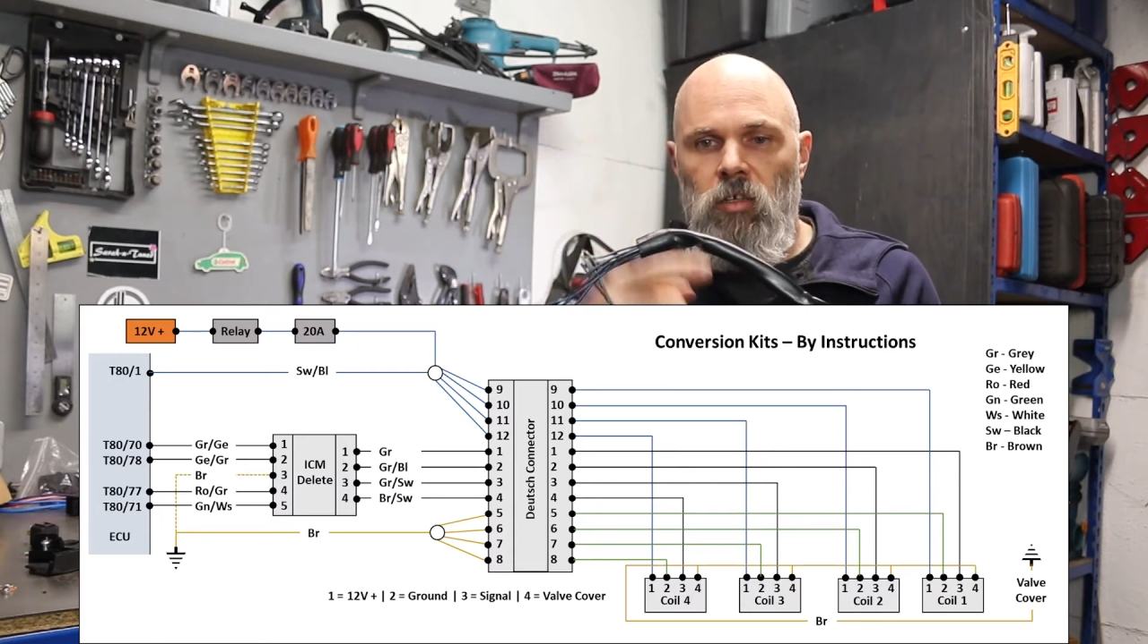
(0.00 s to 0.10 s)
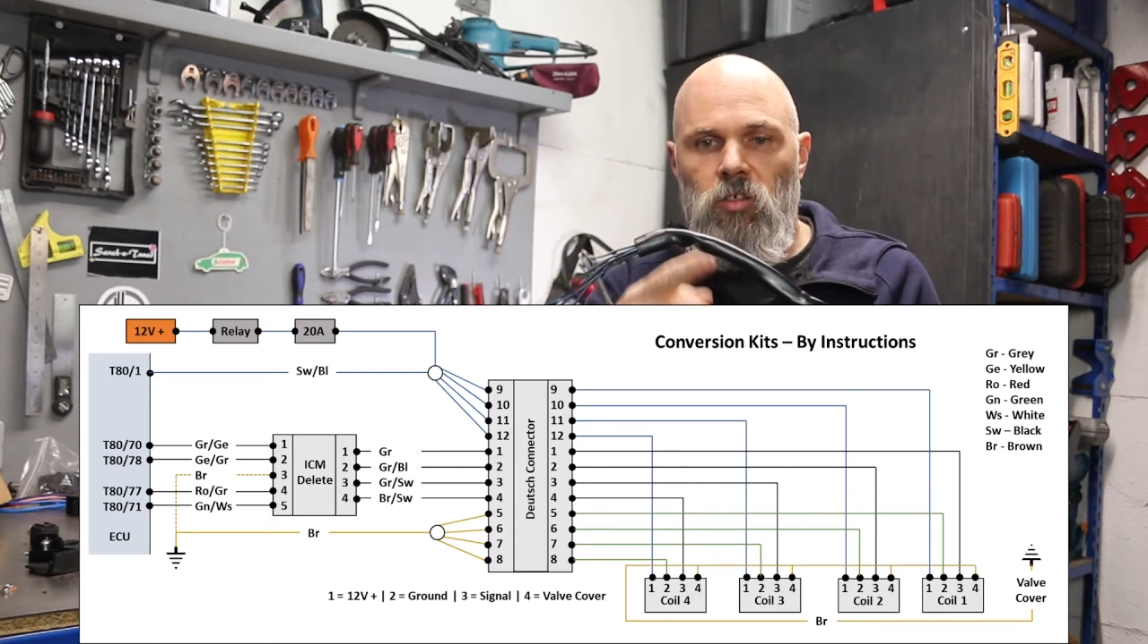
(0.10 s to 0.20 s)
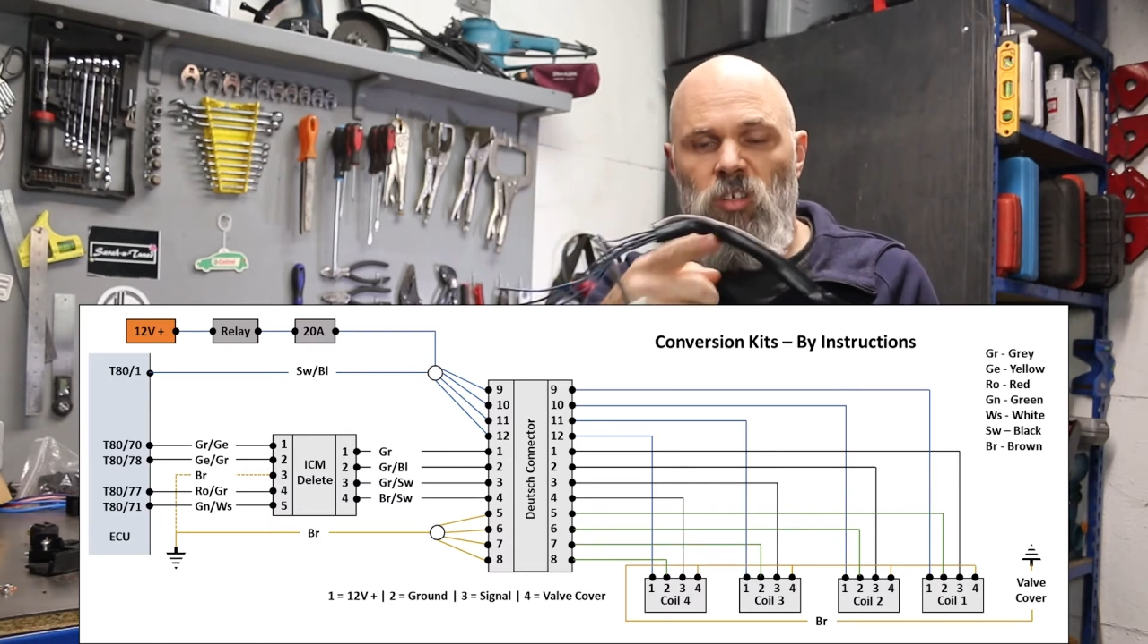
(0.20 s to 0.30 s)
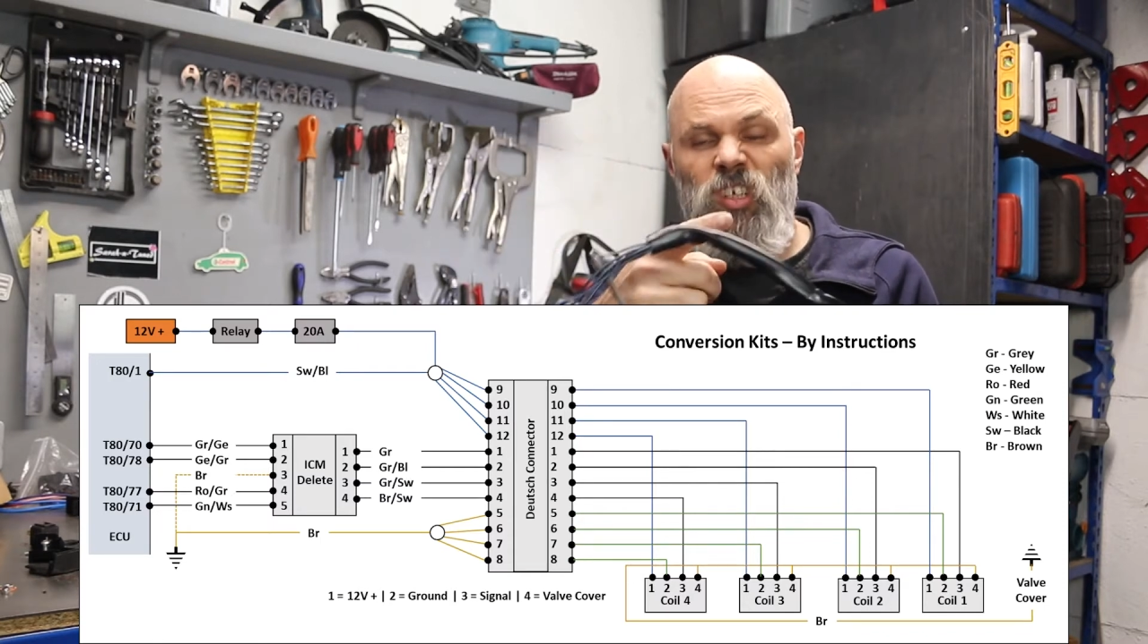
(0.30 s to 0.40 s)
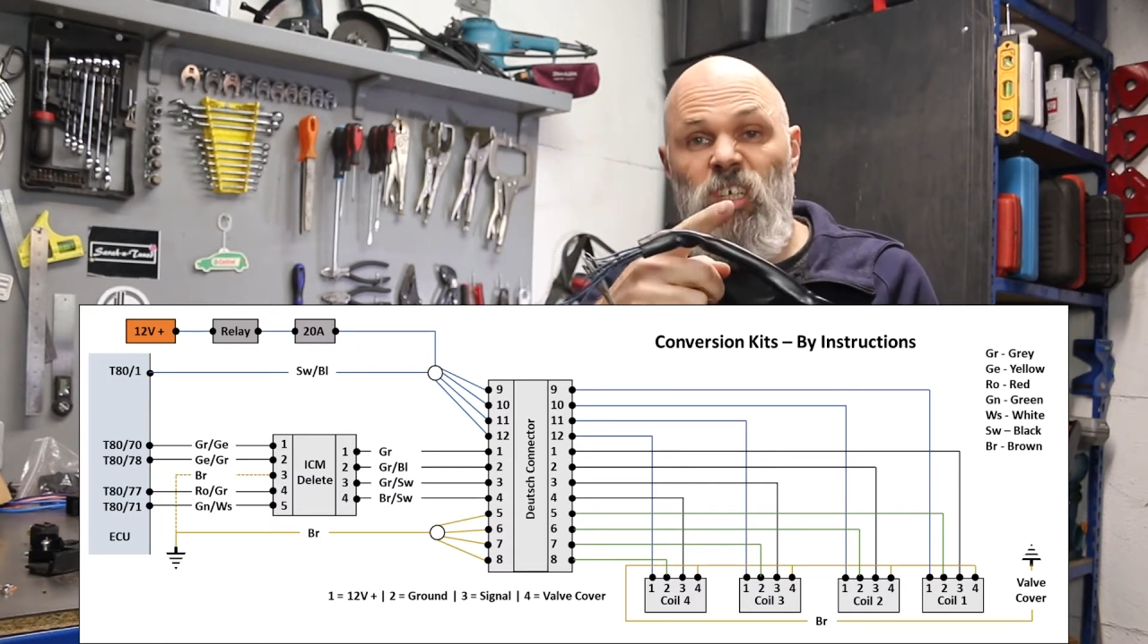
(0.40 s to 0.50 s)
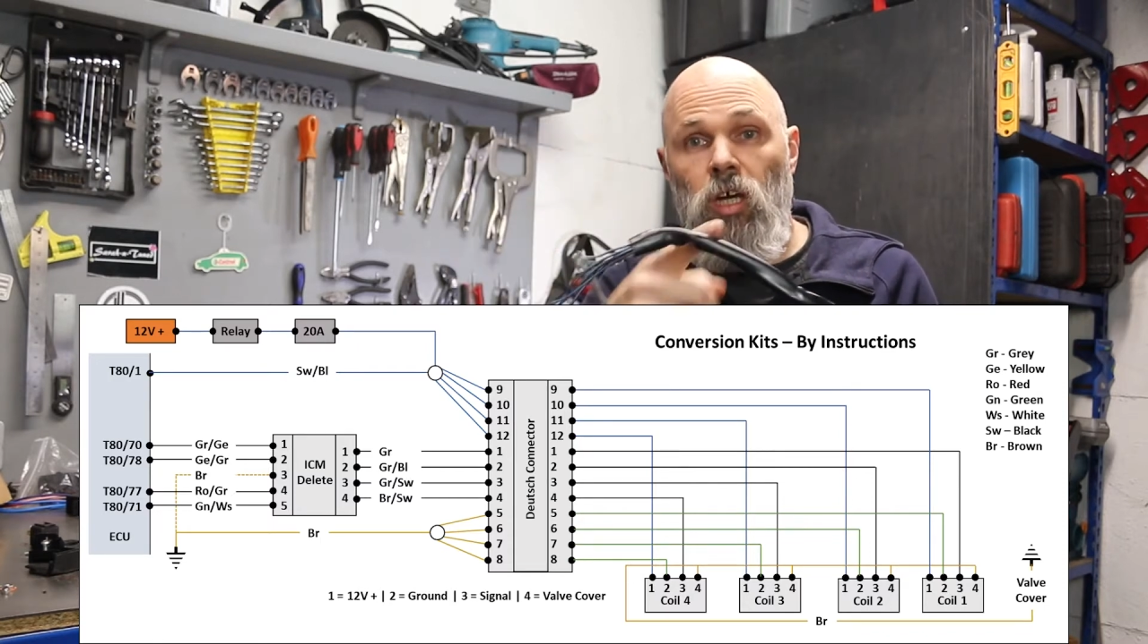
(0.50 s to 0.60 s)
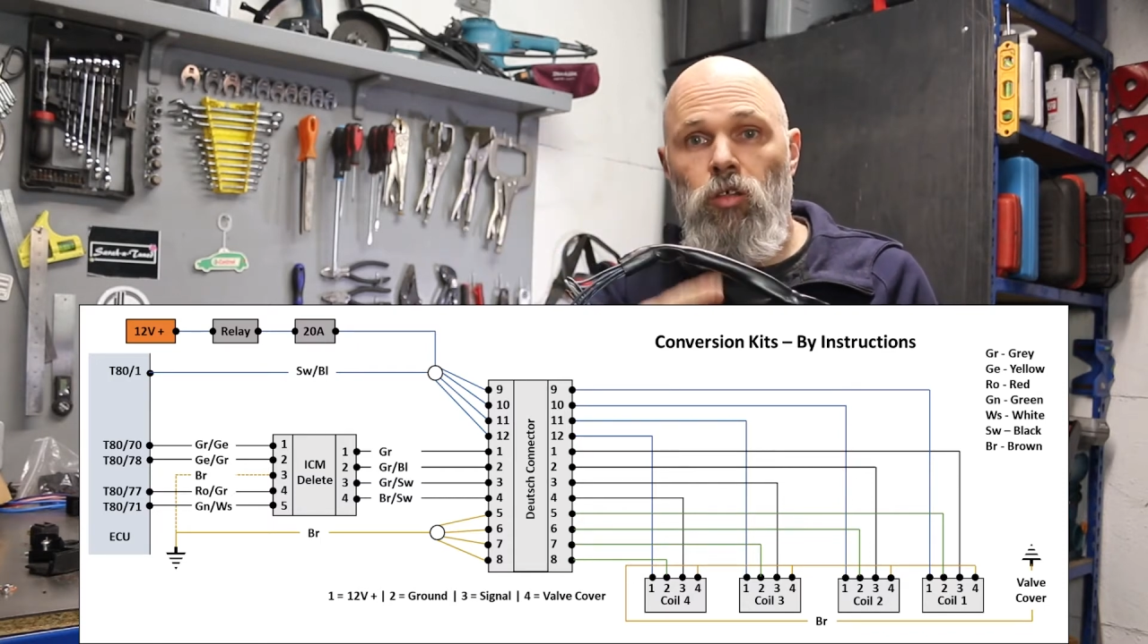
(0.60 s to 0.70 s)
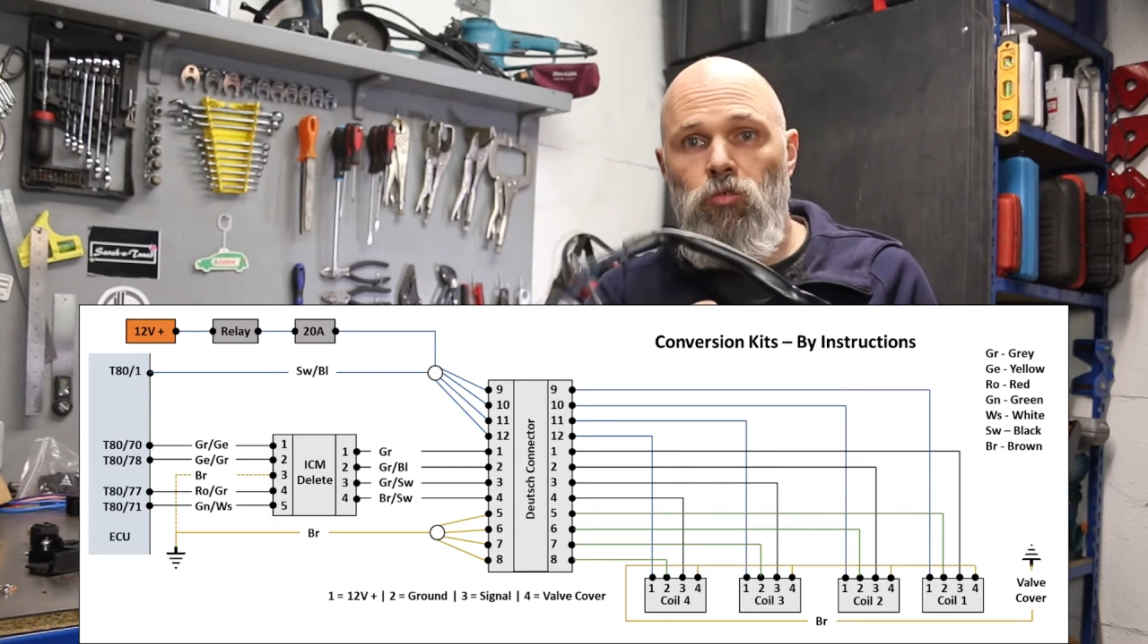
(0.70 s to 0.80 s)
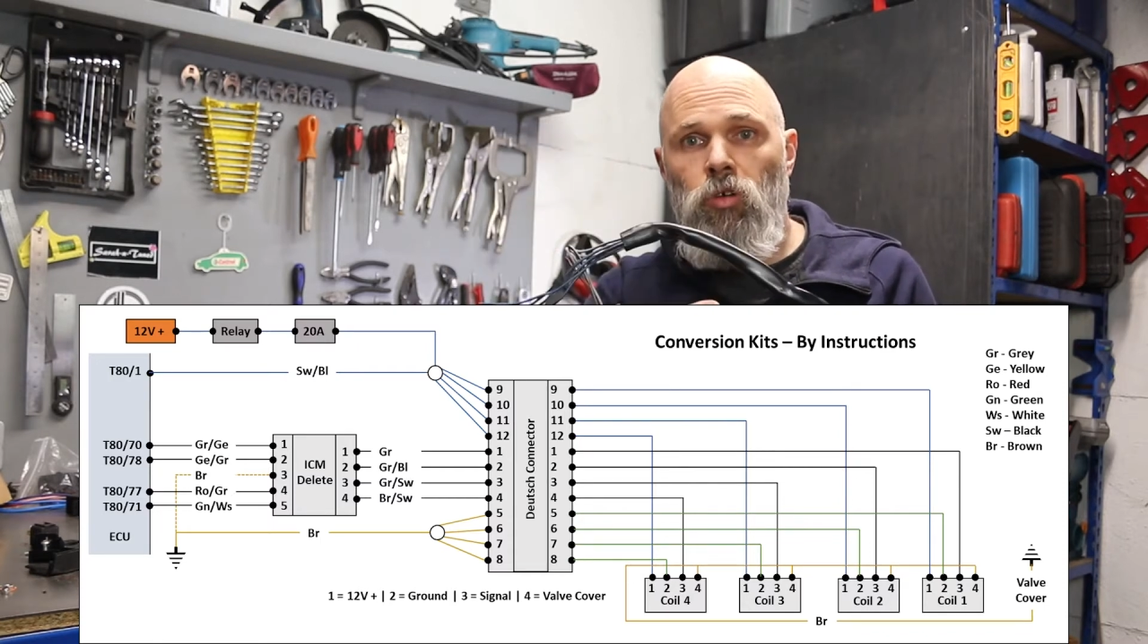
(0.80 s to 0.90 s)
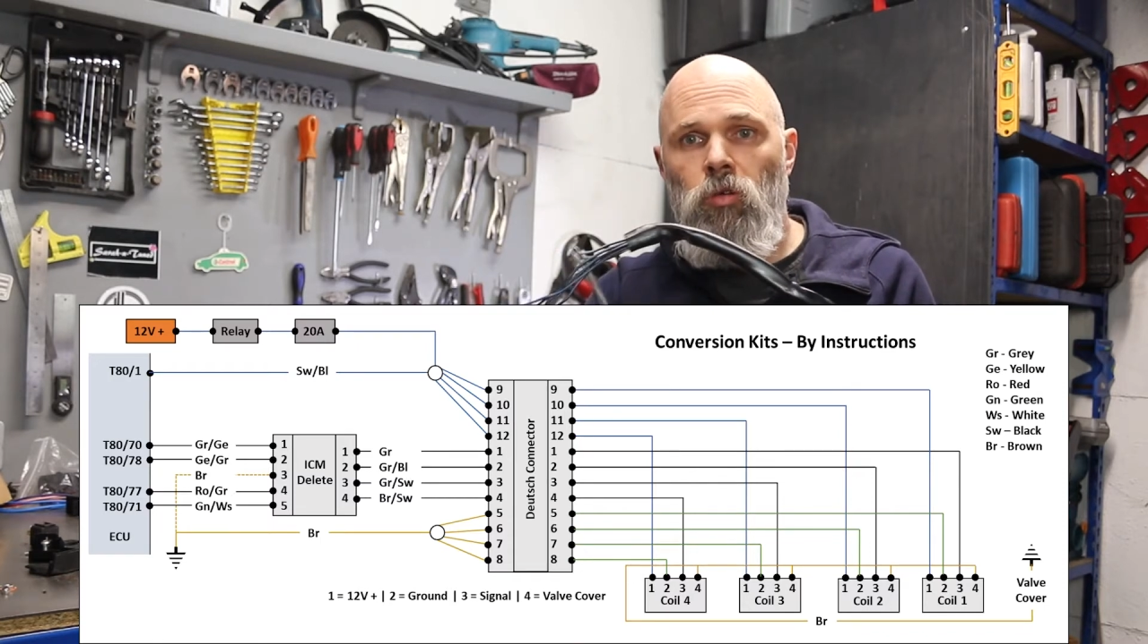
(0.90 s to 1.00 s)
essentially go
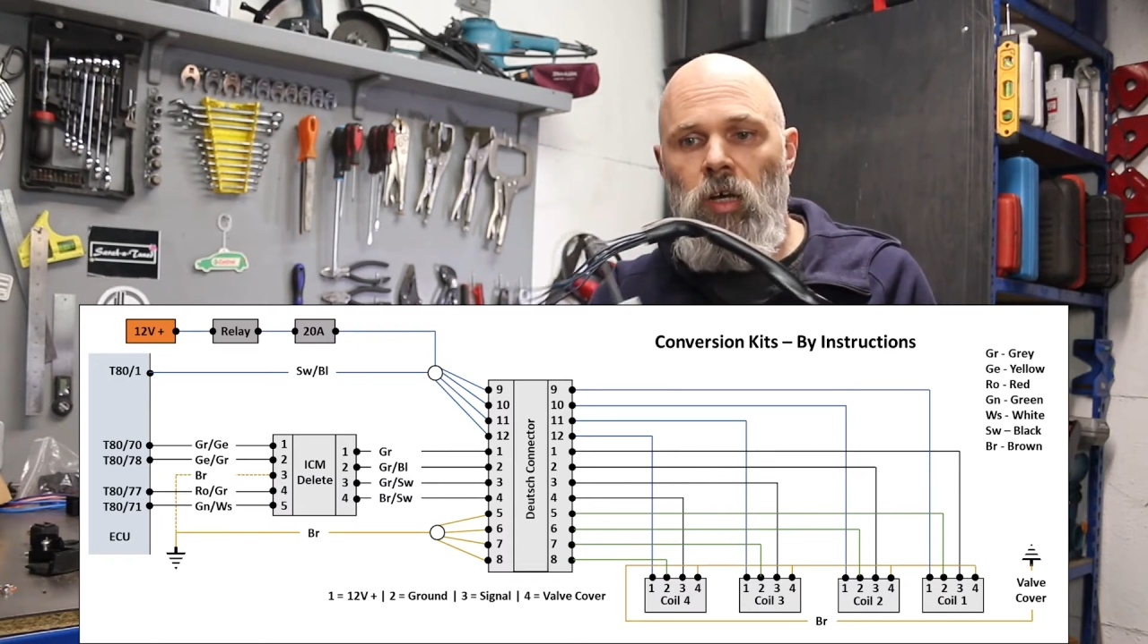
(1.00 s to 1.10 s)
through